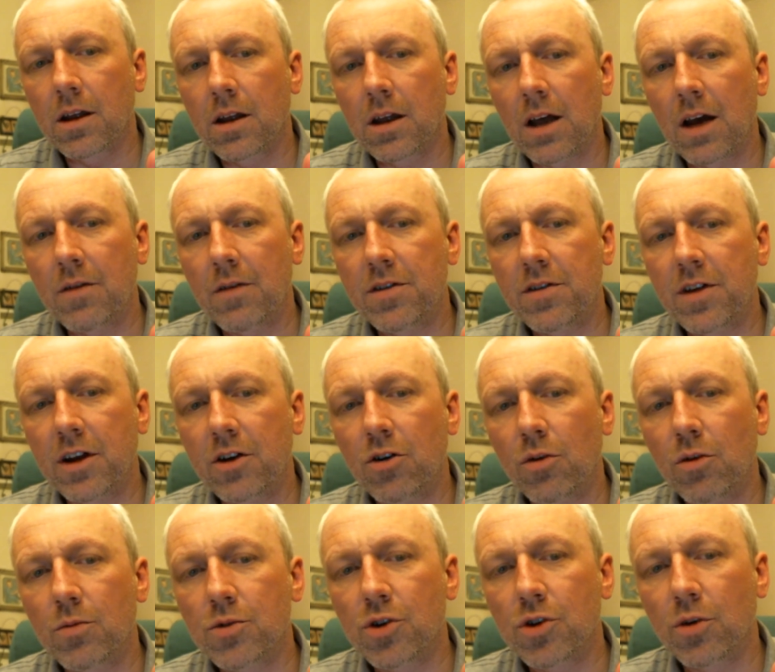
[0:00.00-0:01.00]
everything
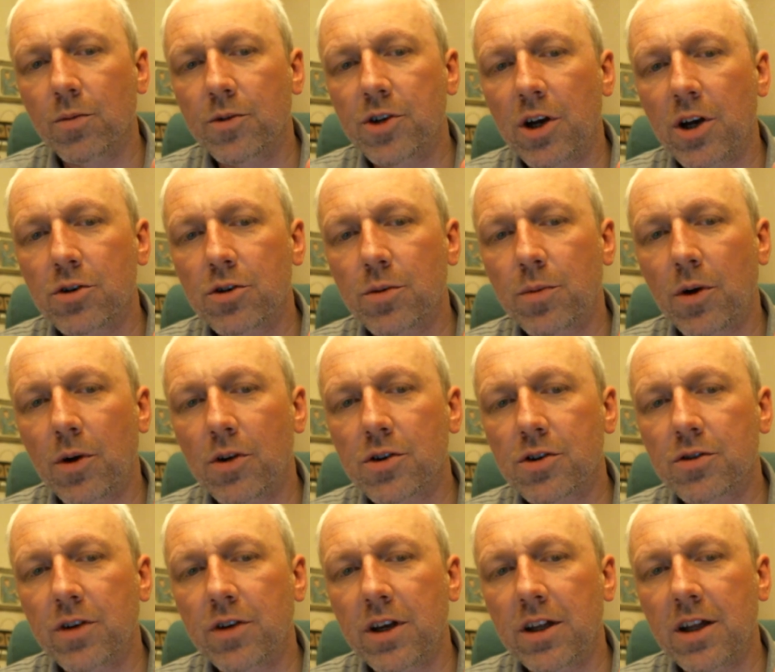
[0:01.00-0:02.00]
comes up, shows up on
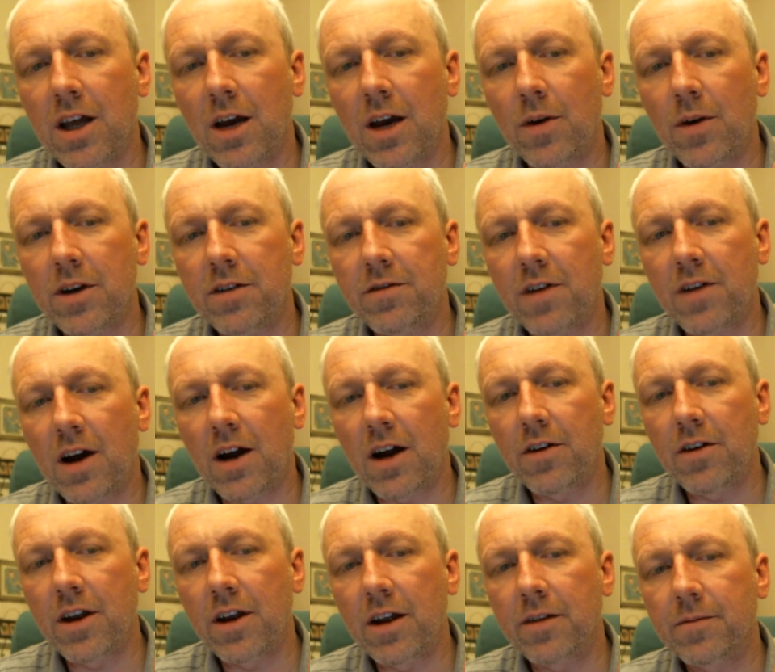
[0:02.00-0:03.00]
screen there when you're
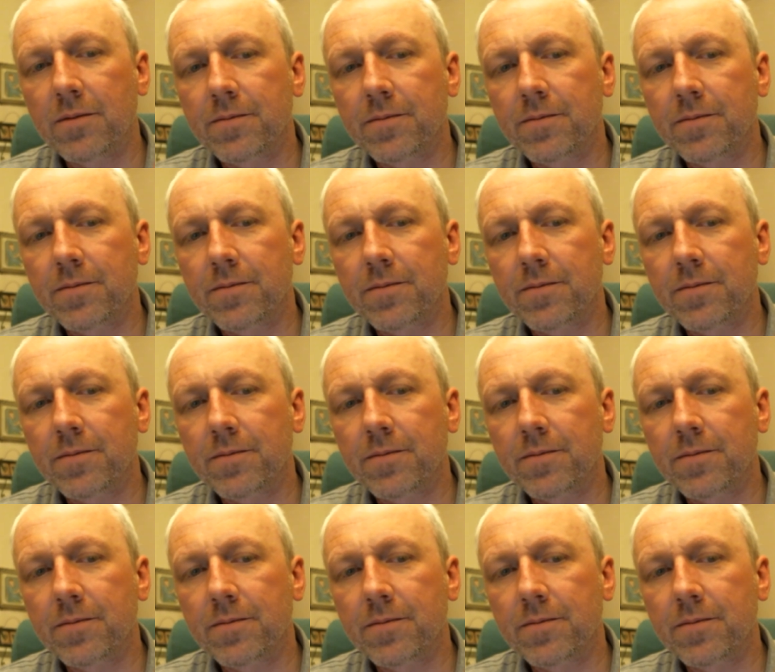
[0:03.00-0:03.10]
firing it.